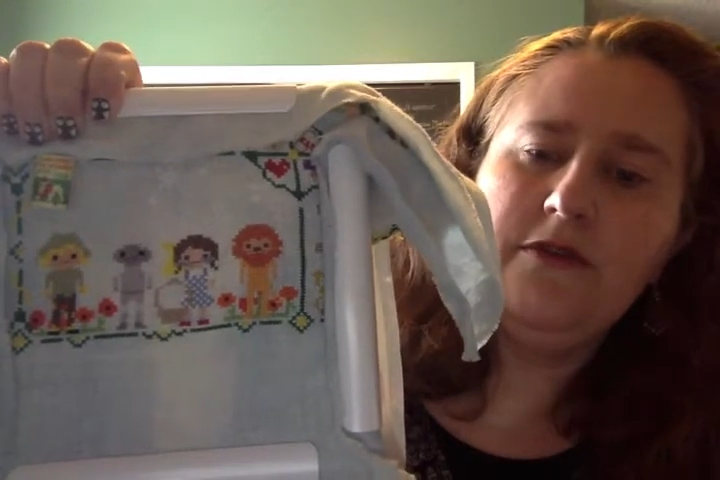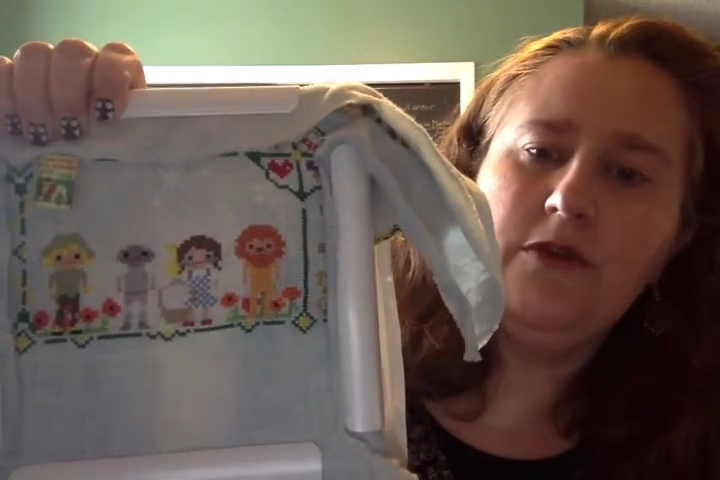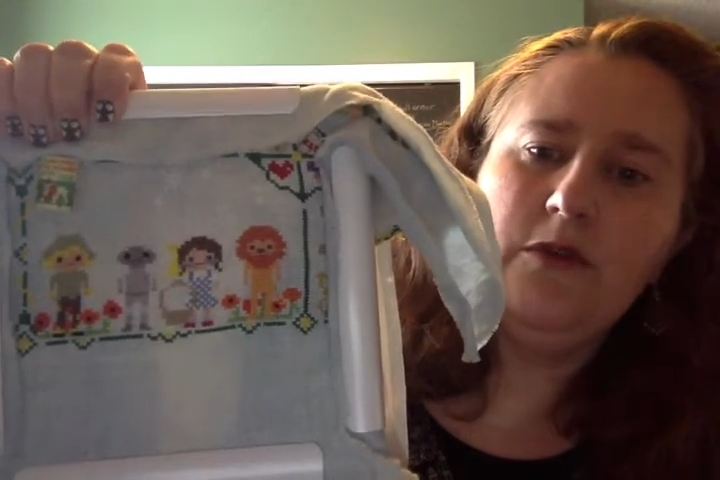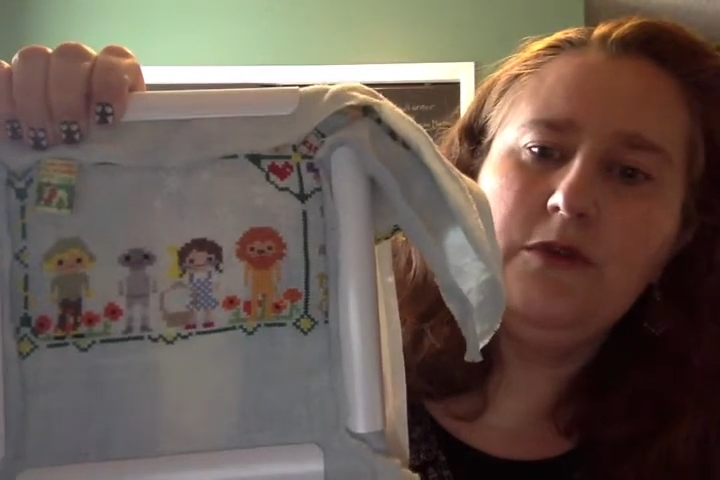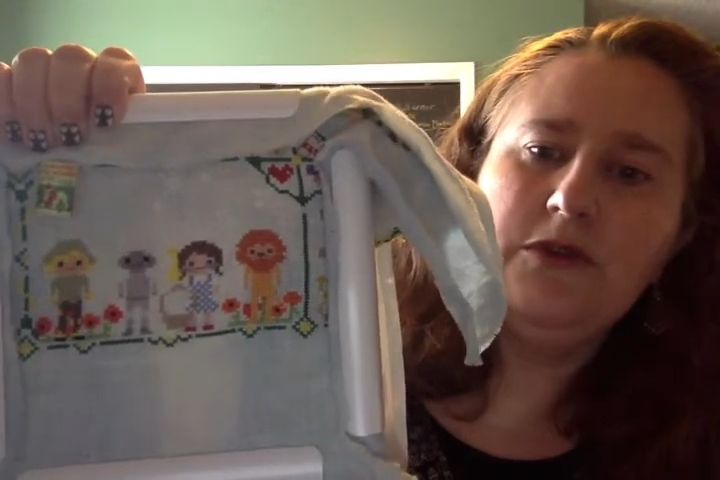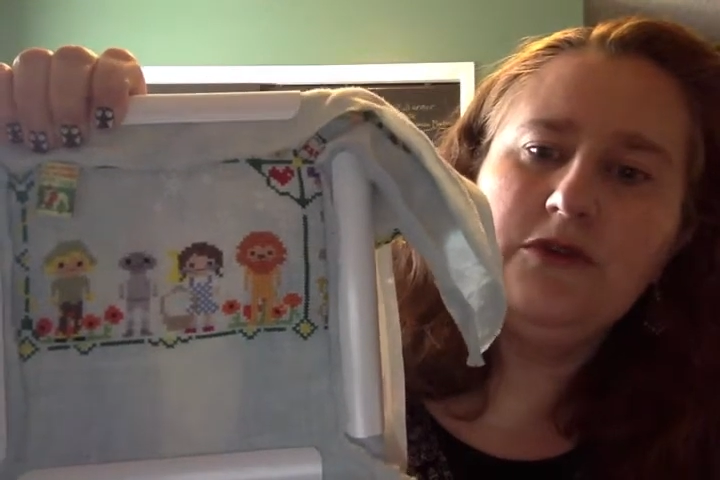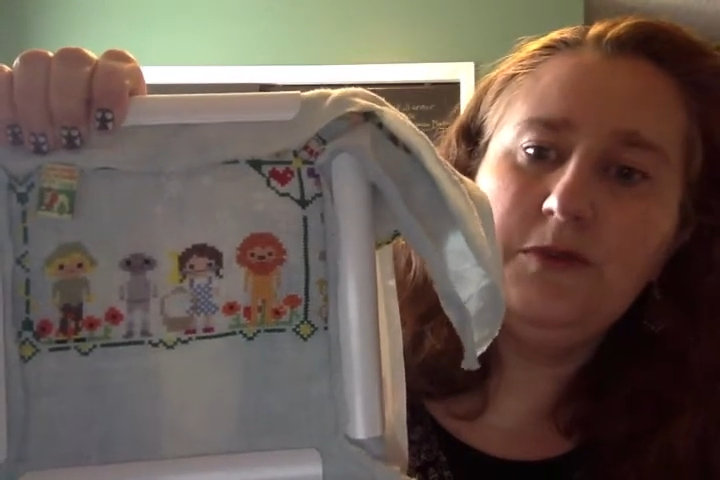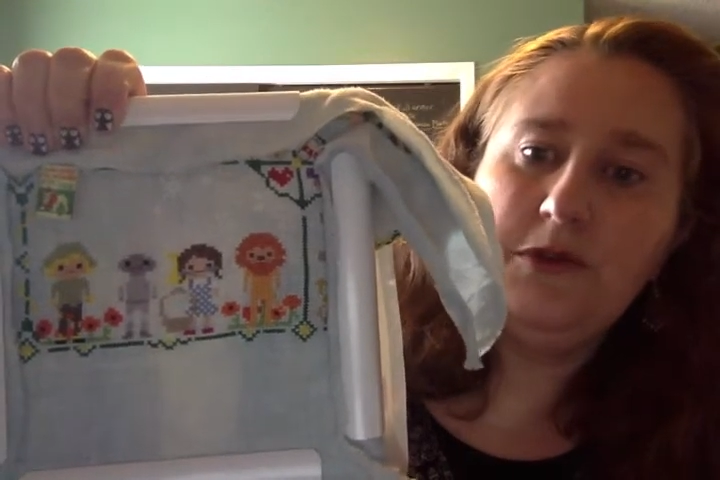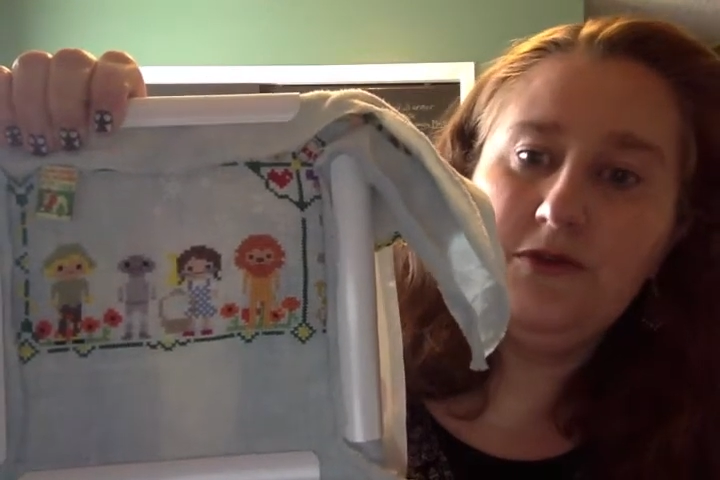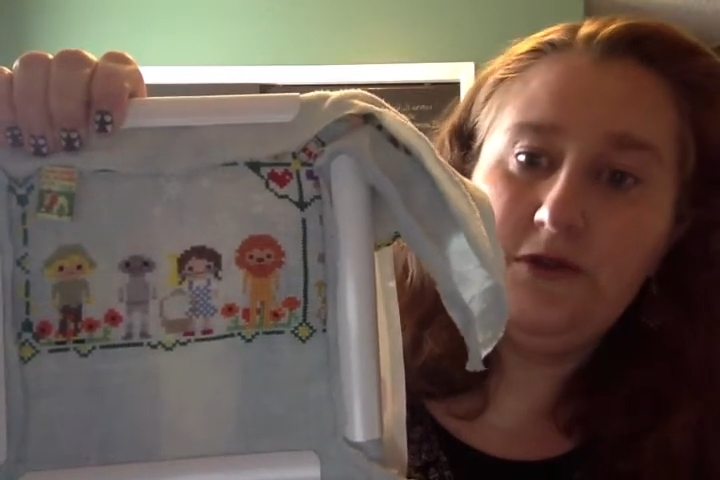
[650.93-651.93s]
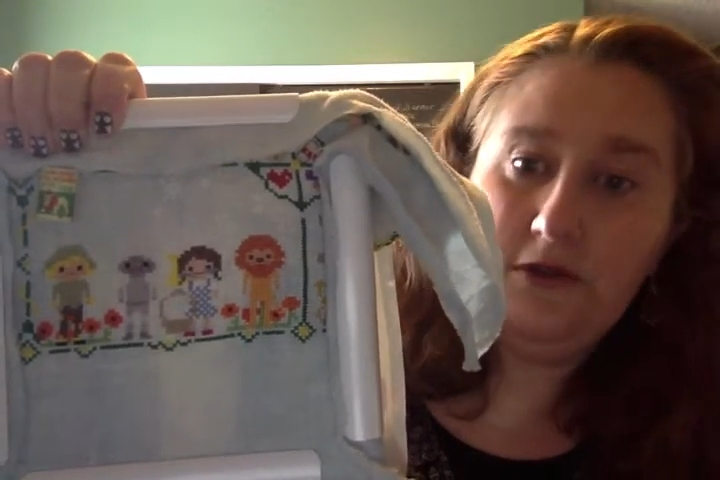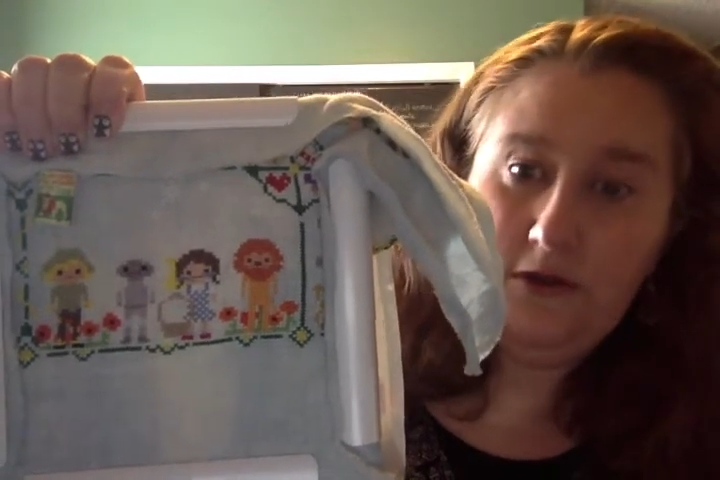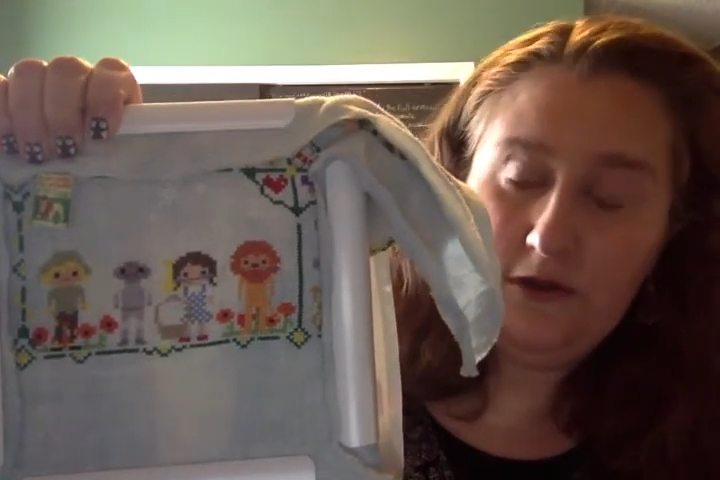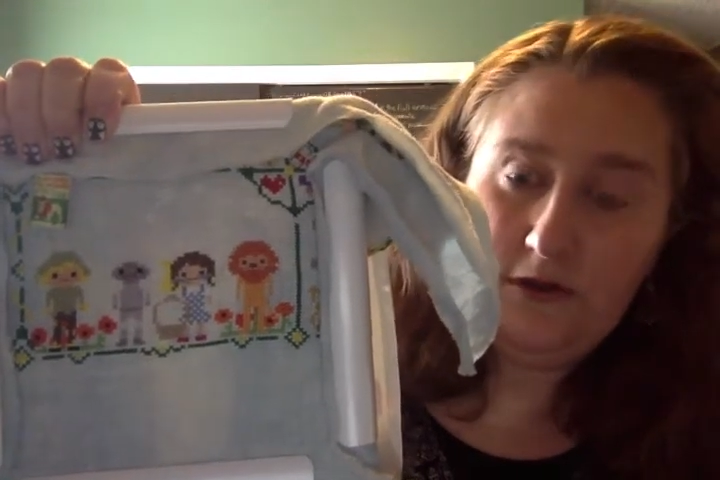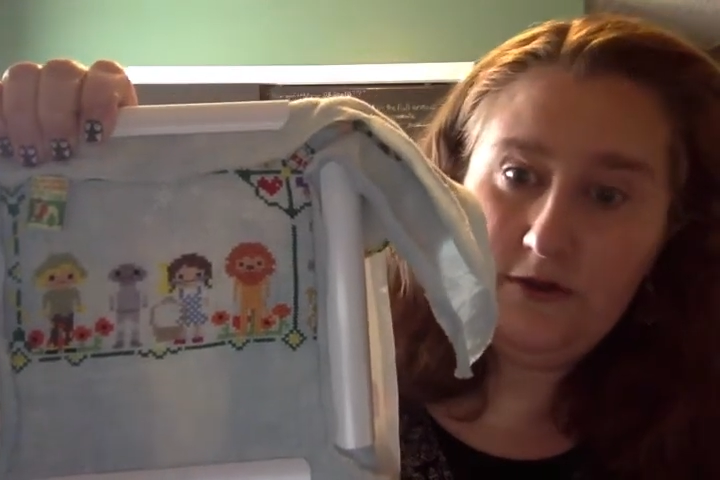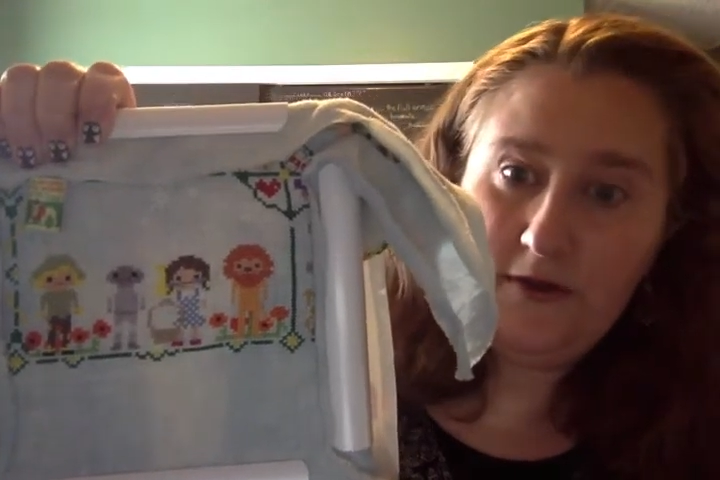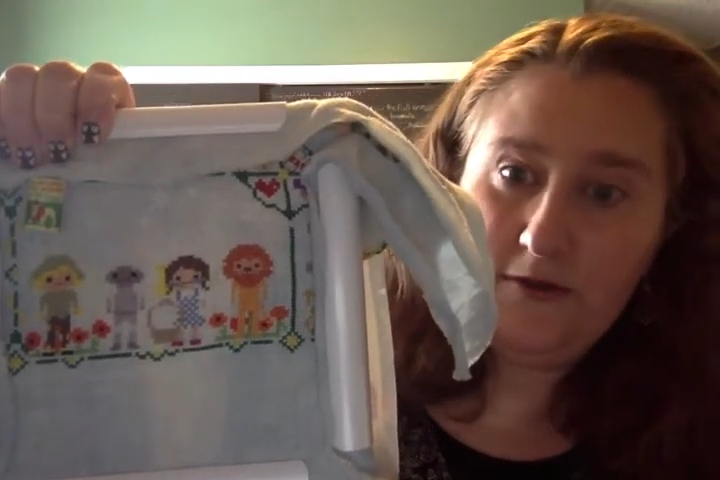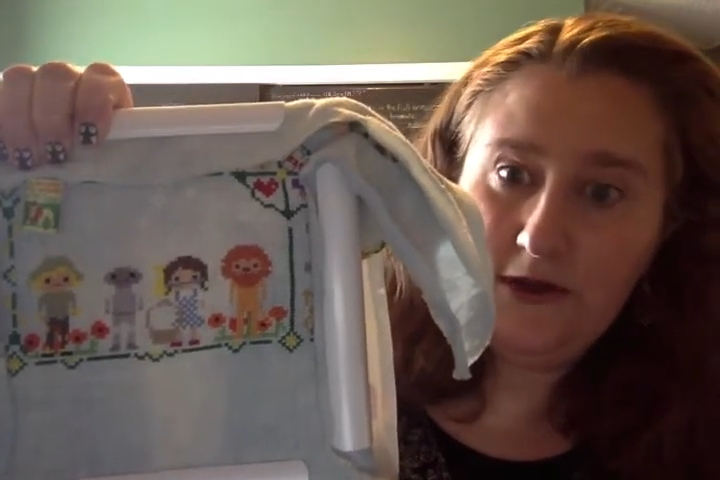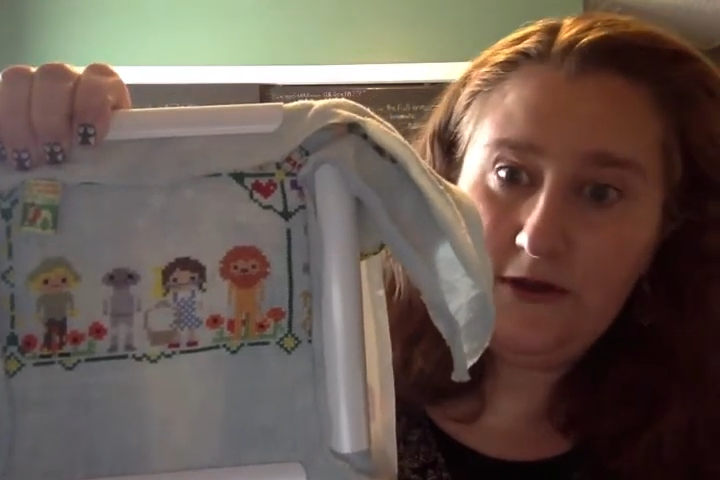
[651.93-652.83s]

for when we're supposed to do something